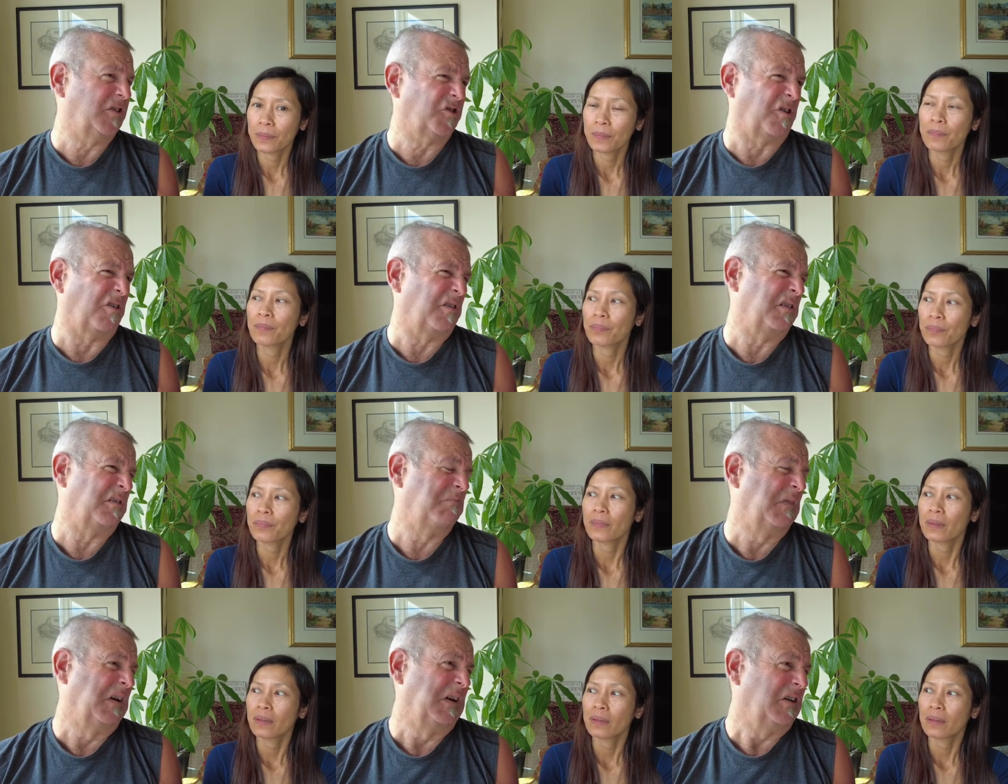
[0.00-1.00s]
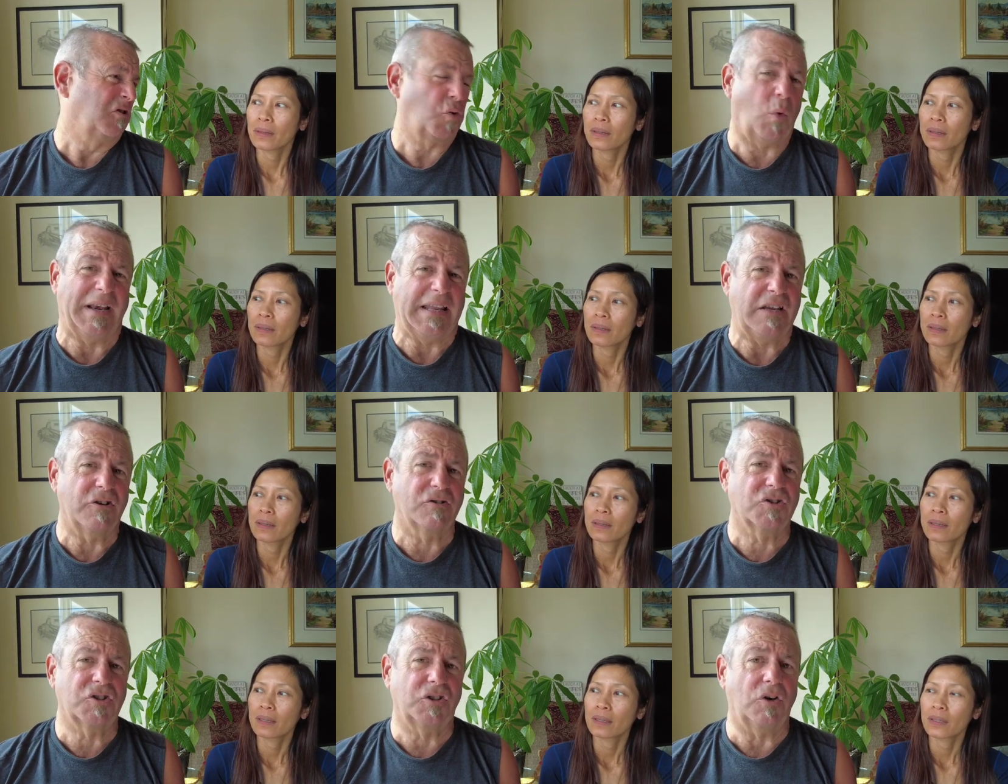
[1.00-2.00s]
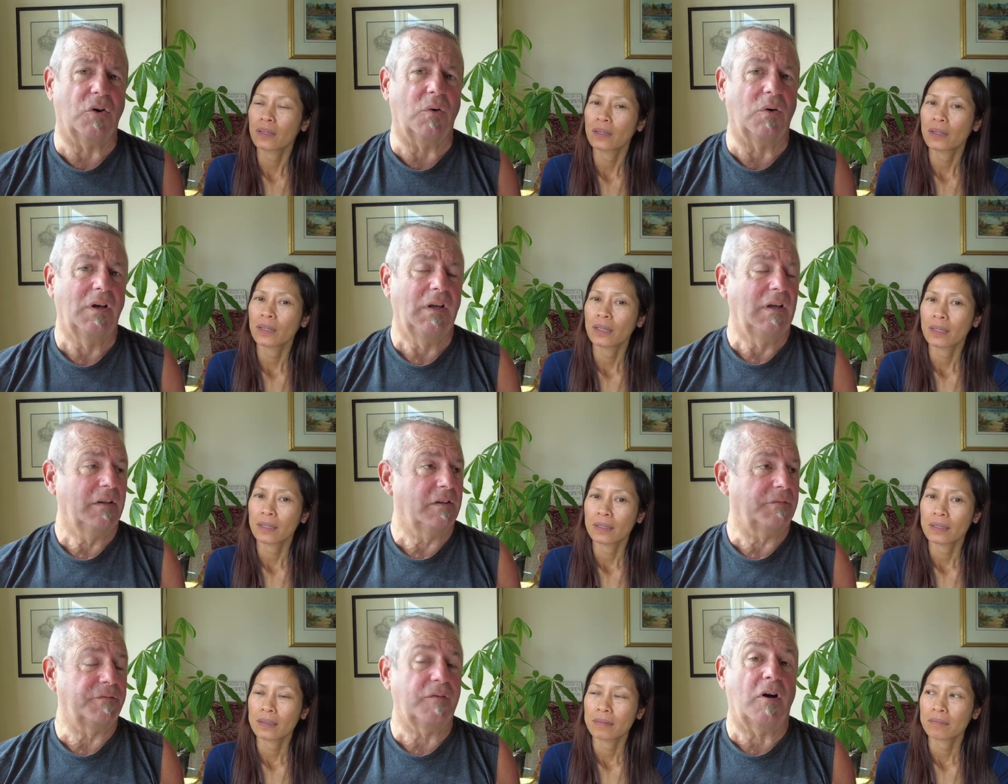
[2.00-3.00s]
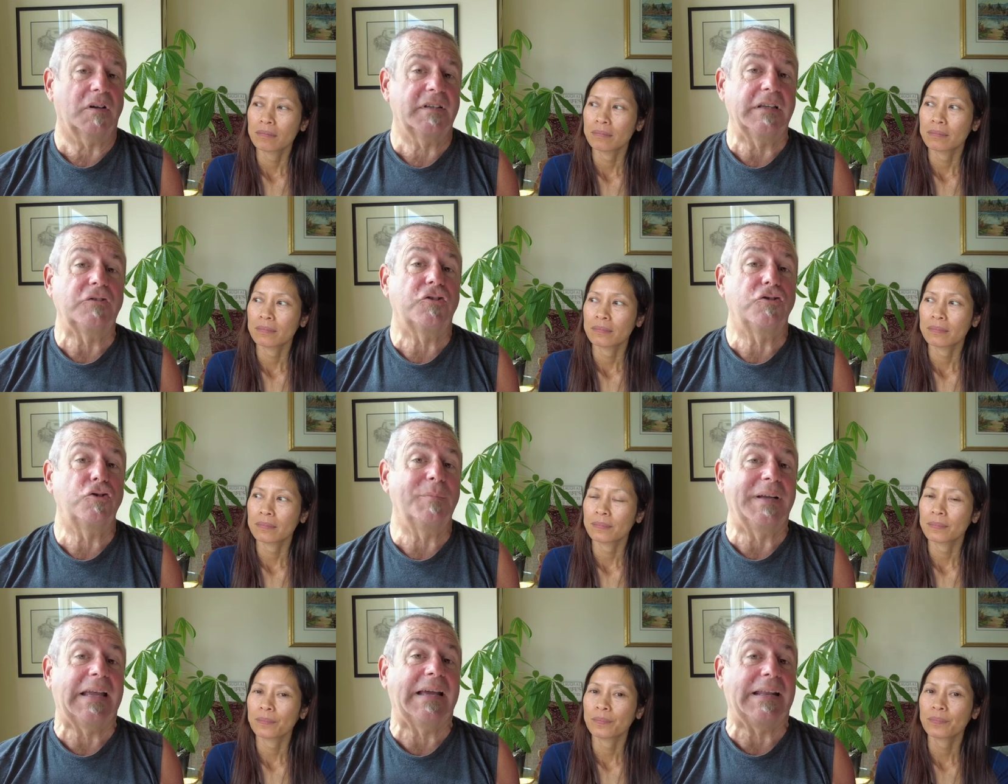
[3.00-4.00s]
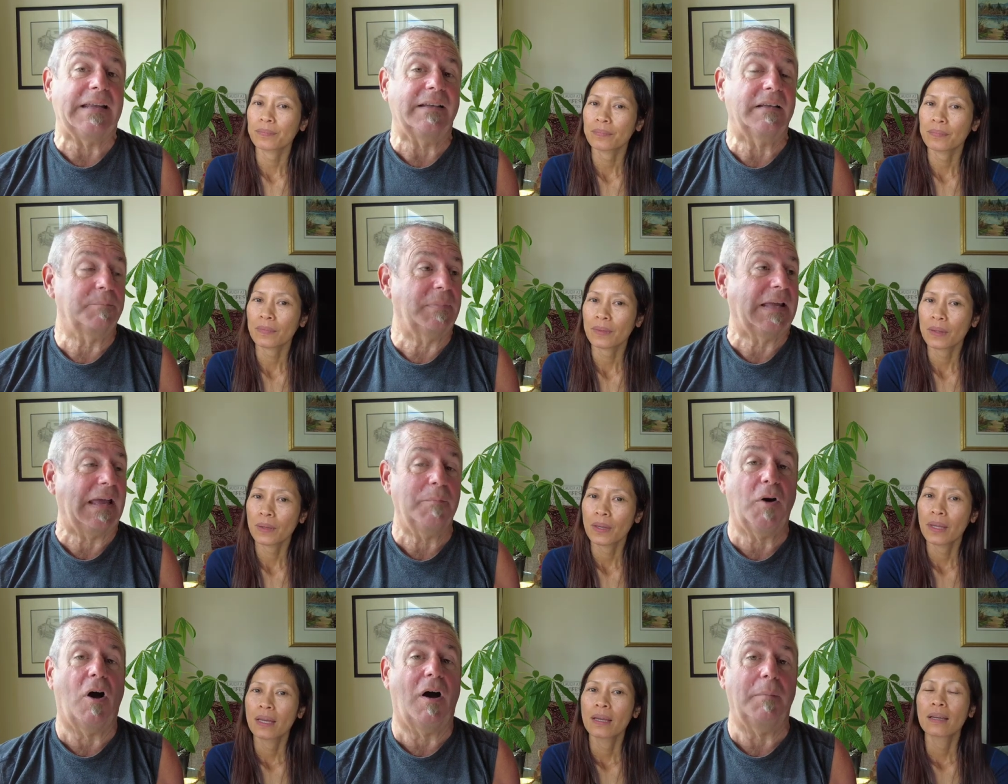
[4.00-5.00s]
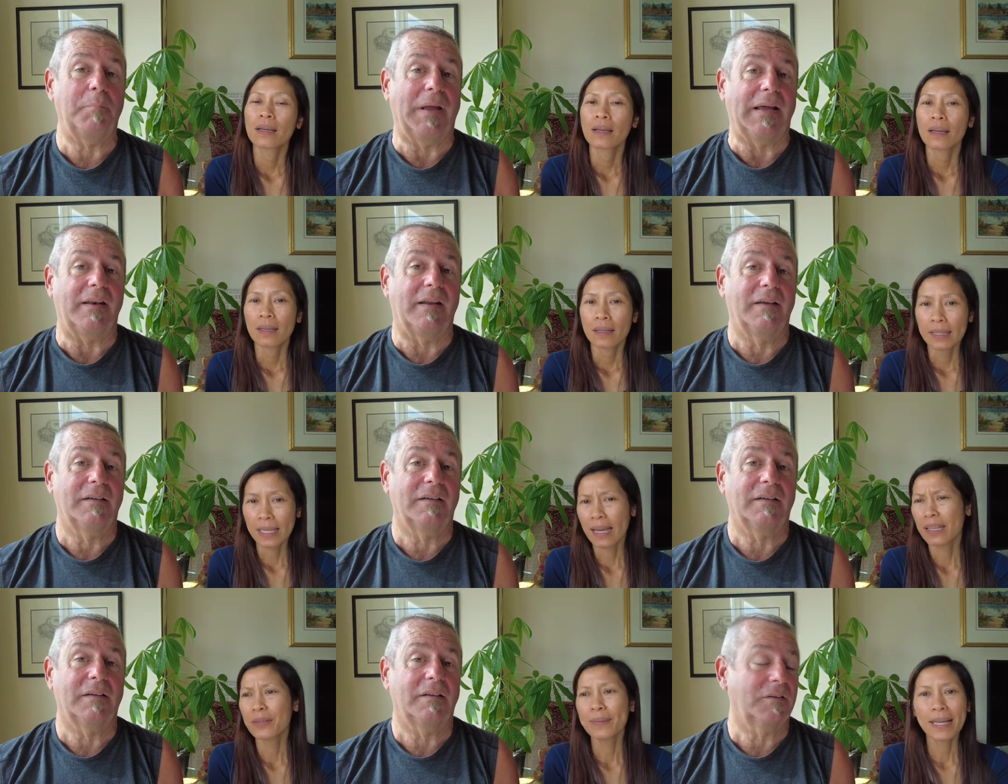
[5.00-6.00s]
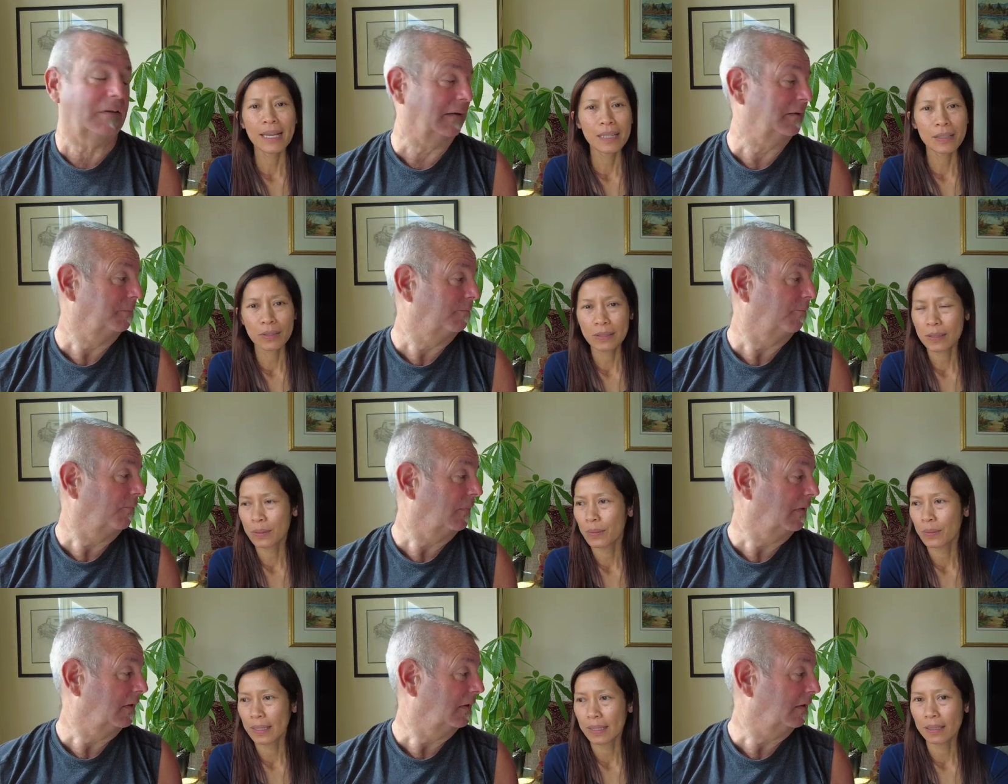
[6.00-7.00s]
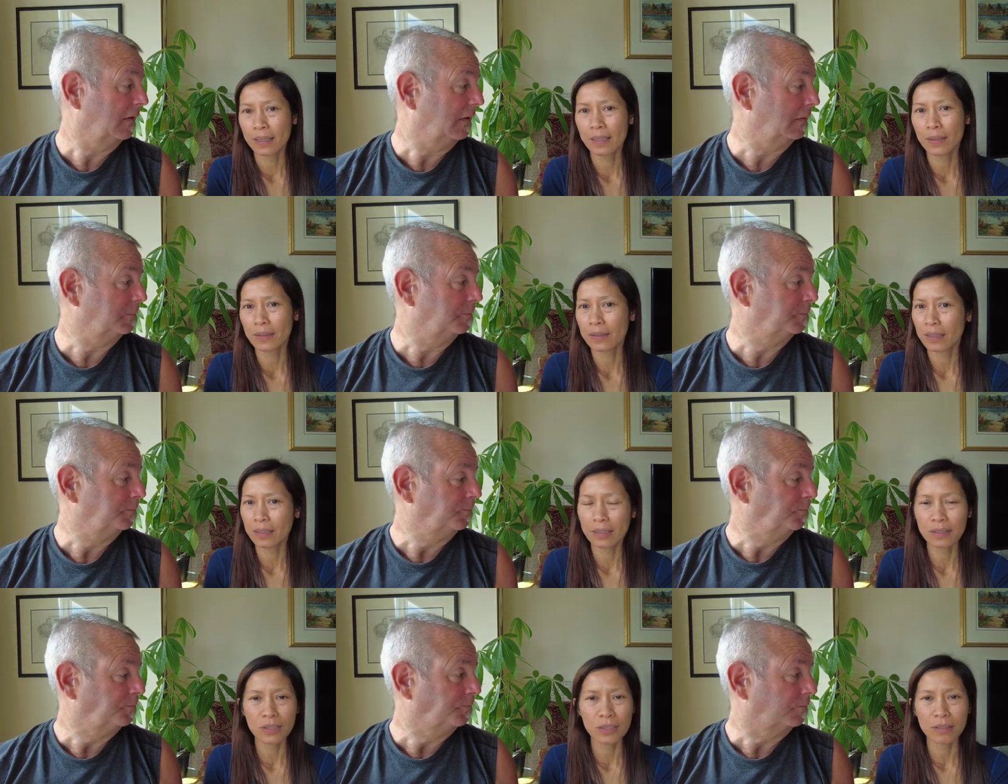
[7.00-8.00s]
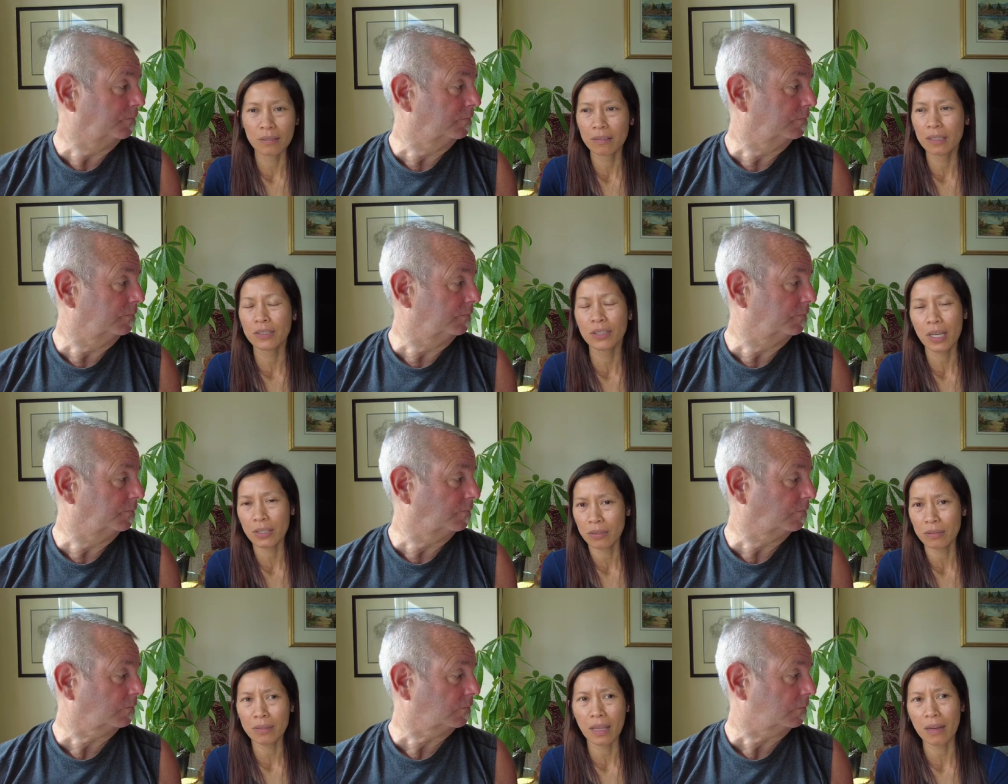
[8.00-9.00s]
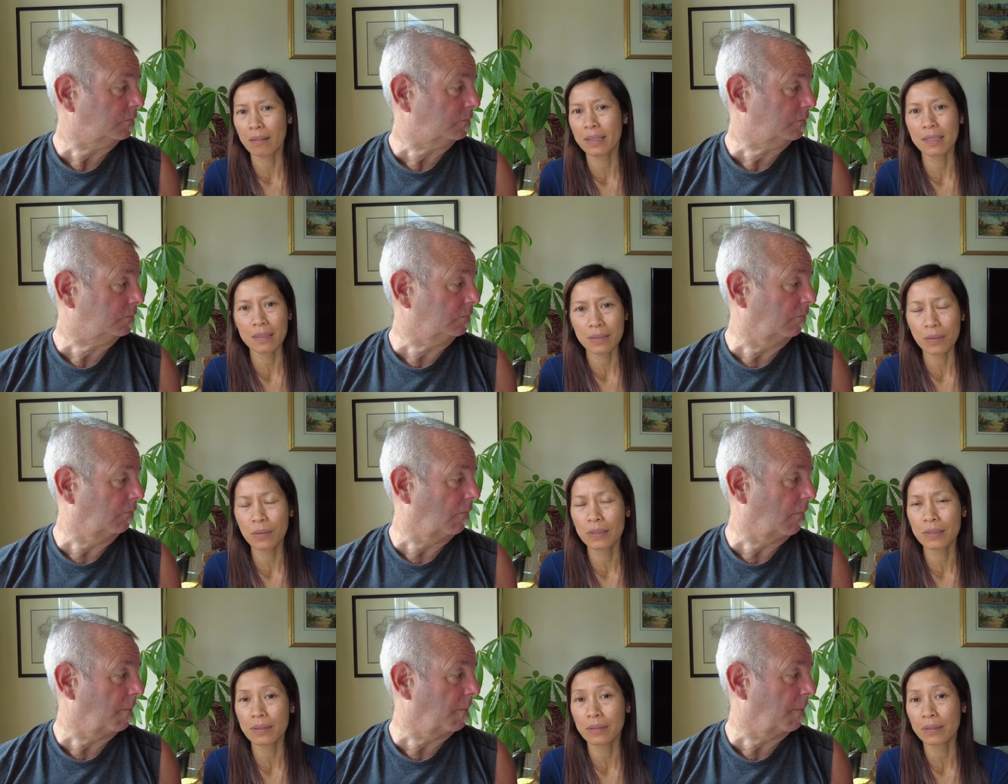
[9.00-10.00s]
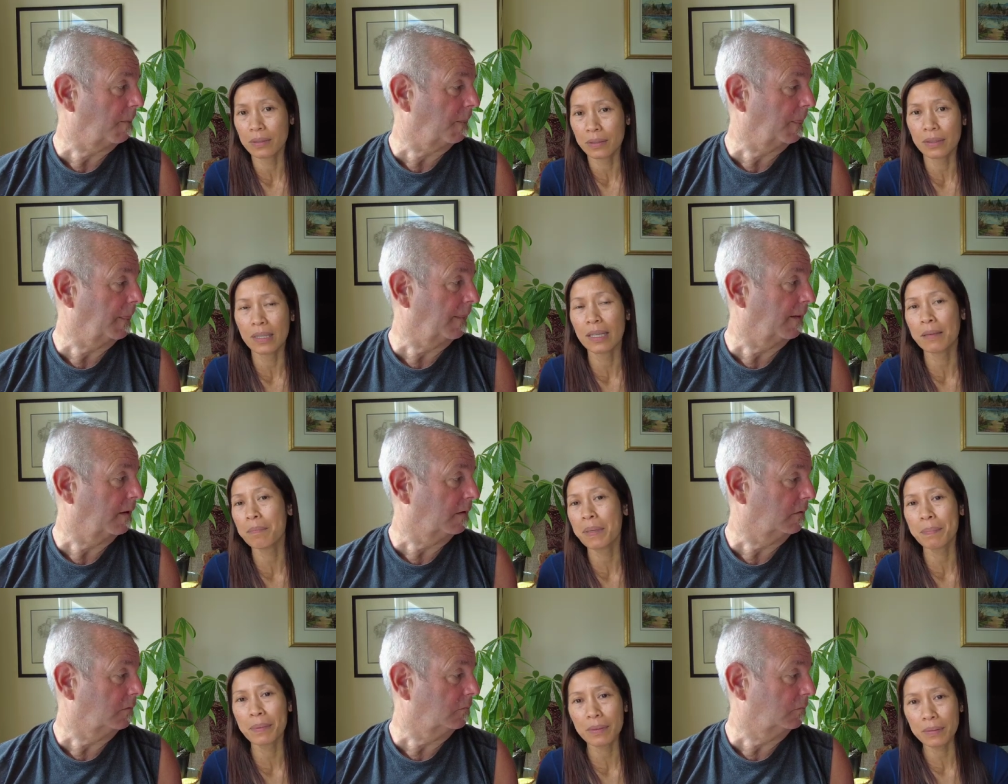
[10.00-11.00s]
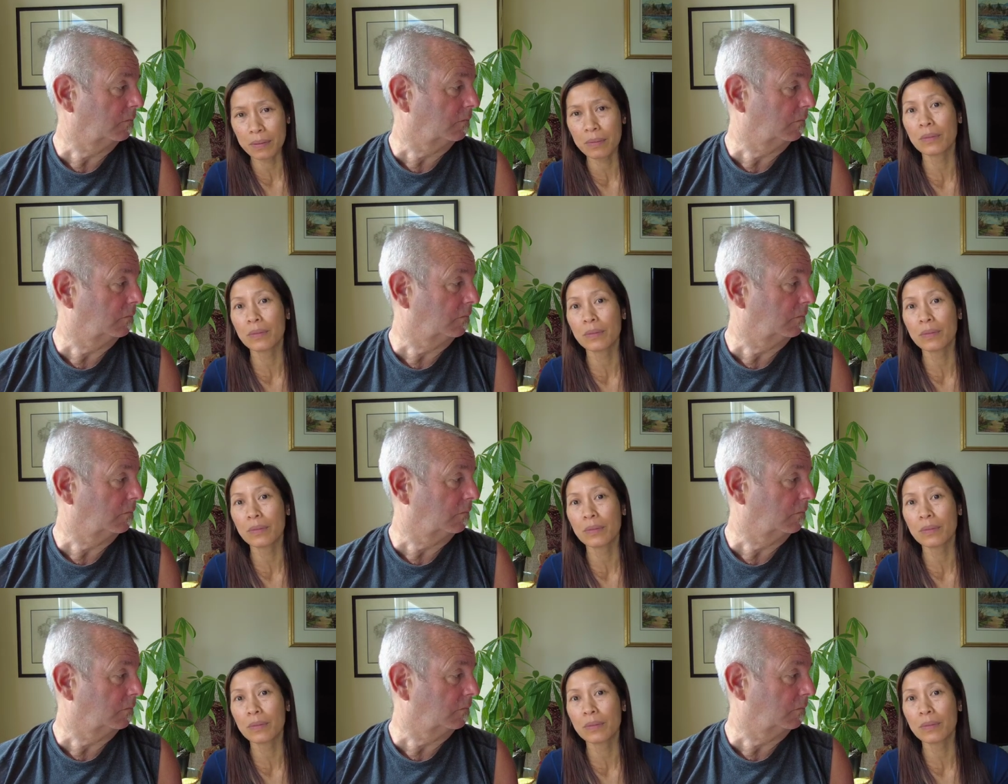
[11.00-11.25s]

Speaker 1: started 20 years ago that flocked into Dumaguete and it became a hotbed.
Speaker 2: Yeah, Dumaguete okay. also like, you know, the education there is also good. Like people could